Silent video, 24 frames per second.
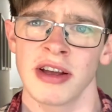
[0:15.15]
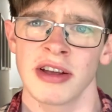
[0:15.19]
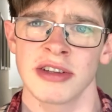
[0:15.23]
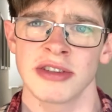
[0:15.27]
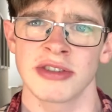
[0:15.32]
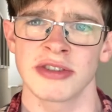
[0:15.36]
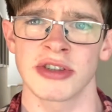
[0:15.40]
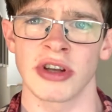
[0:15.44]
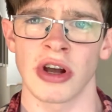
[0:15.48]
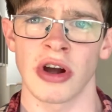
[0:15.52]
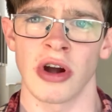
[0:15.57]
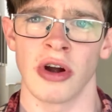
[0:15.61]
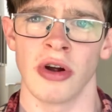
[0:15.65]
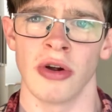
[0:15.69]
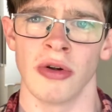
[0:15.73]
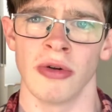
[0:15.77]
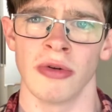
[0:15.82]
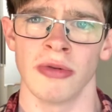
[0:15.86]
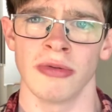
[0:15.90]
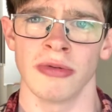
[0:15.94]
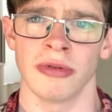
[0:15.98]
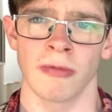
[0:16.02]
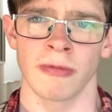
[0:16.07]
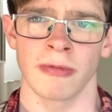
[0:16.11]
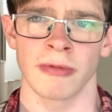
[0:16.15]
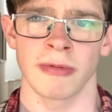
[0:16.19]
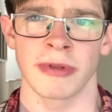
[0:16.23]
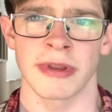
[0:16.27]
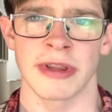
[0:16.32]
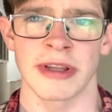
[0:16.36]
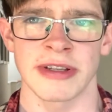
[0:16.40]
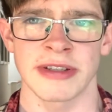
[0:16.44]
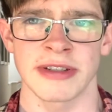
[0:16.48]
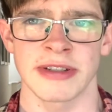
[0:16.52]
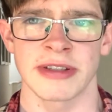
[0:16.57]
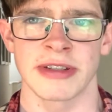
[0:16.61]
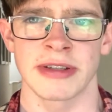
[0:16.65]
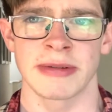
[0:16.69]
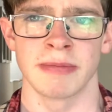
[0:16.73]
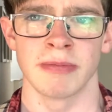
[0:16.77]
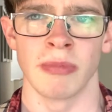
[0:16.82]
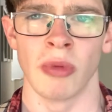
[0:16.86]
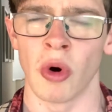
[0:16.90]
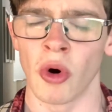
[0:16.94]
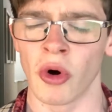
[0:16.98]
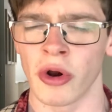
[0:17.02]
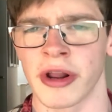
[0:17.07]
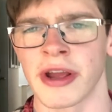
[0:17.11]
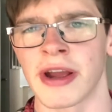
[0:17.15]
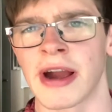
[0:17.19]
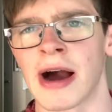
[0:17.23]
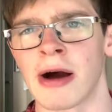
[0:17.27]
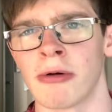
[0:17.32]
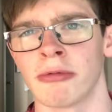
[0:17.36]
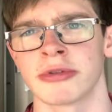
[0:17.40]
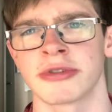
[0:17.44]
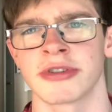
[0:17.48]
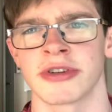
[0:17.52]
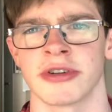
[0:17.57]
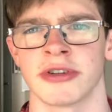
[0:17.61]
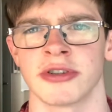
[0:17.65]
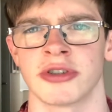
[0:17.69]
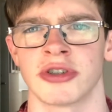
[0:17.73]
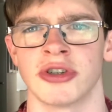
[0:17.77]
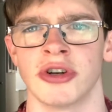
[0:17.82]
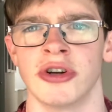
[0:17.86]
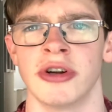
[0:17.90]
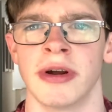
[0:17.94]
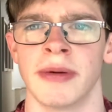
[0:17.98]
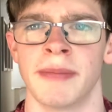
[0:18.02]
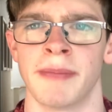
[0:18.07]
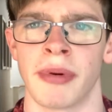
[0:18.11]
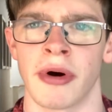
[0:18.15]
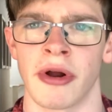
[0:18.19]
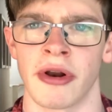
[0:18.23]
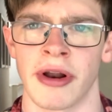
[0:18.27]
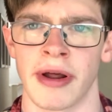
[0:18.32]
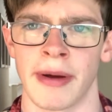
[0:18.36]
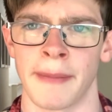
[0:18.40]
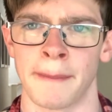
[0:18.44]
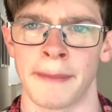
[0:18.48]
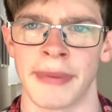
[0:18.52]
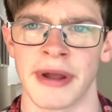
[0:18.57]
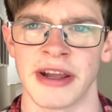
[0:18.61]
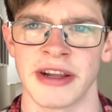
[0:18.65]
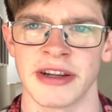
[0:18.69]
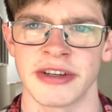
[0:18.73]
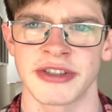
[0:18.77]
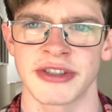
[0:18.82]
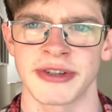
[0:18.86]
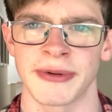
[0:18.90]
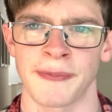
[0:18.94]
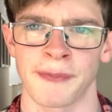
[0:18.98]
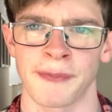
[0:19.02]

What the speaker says: So this morning I was on a shoot at Bondi Beach,